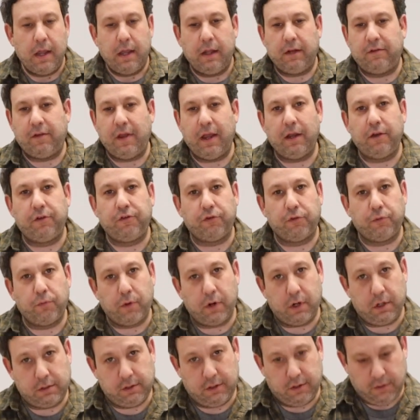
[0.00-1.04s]
It takes your
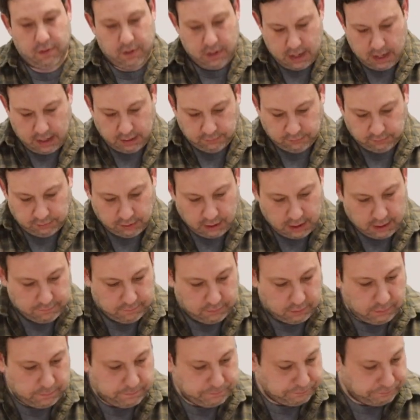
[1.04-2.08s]
work to the next
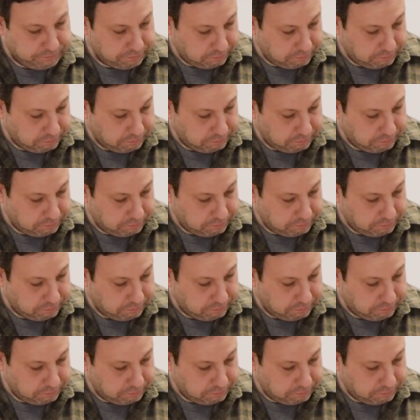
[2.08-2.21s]
level.